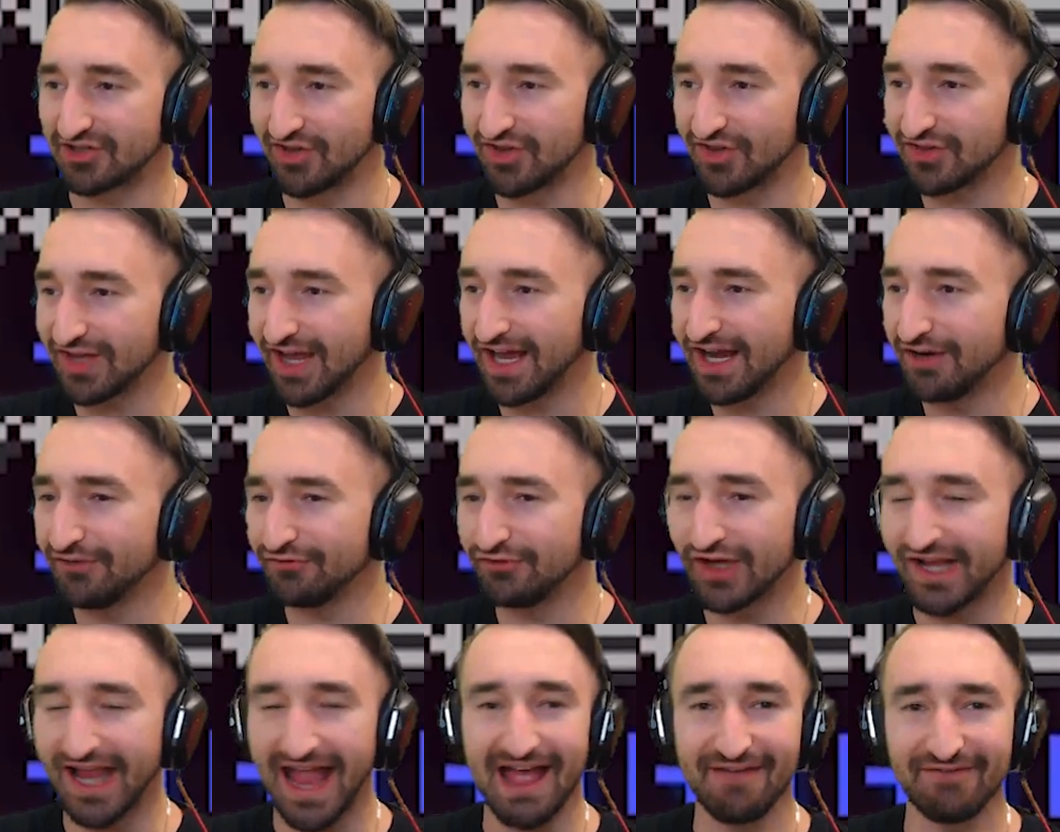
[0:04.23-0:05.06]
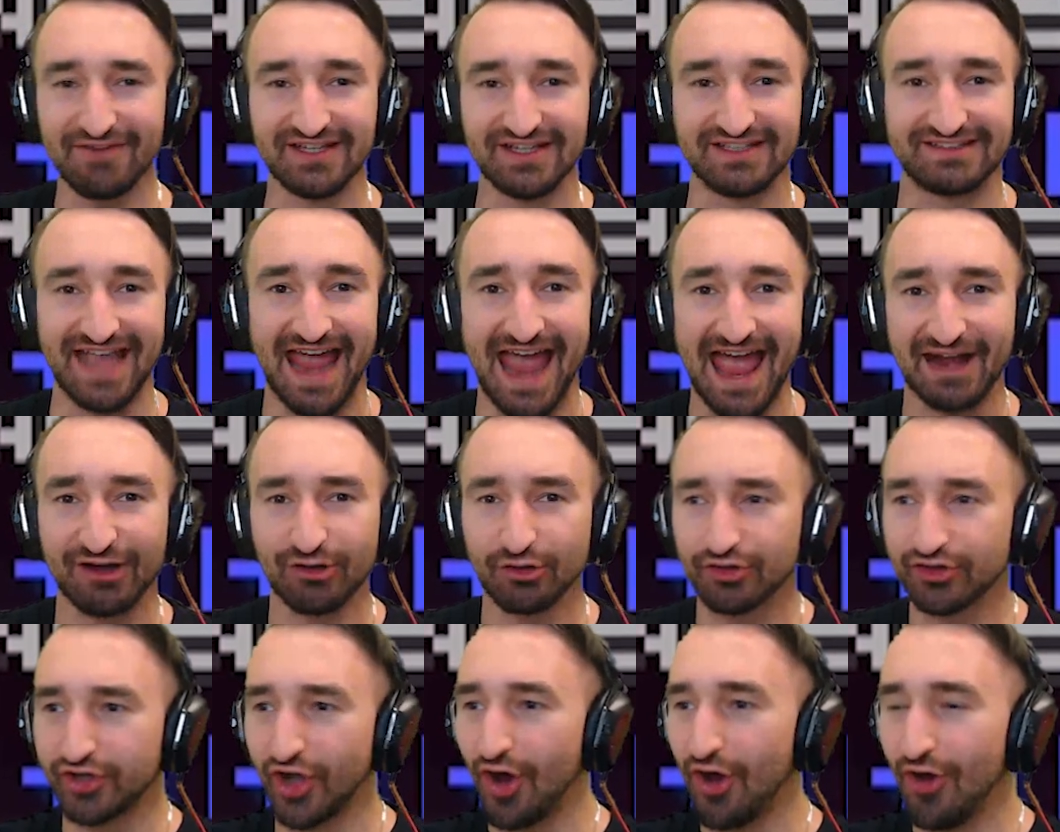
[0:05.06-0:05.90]
Is this kind of like having
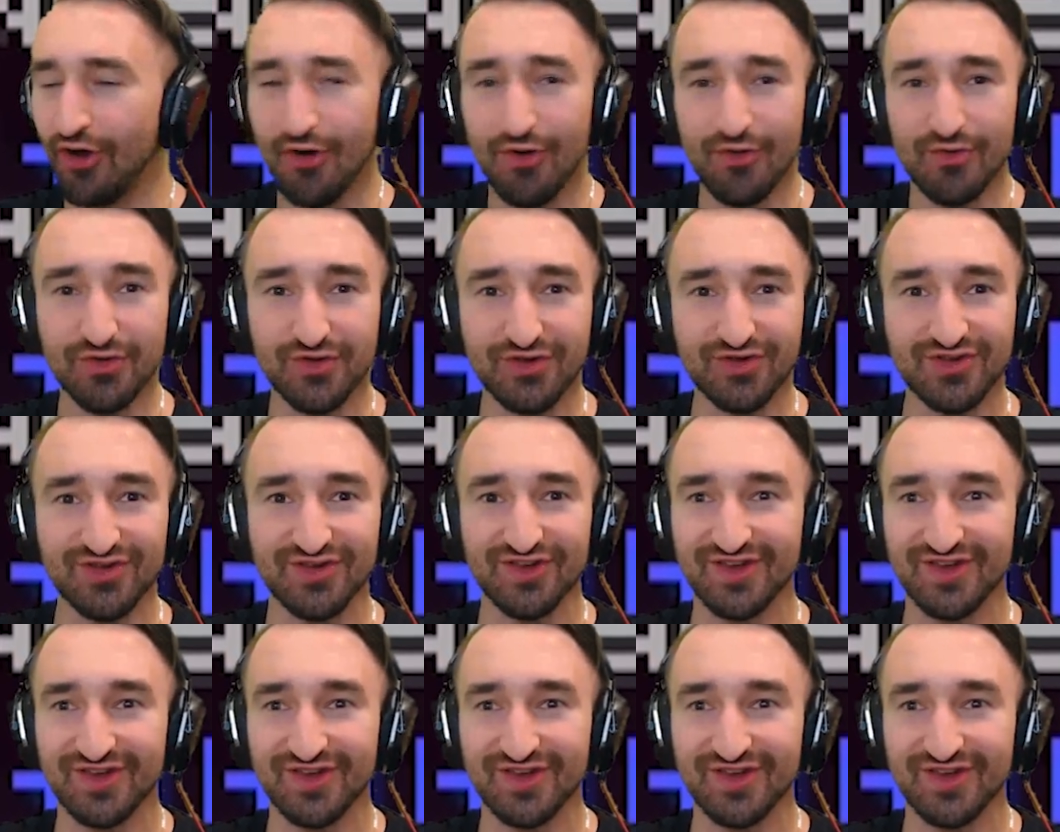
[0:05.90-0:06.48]
dagger toes?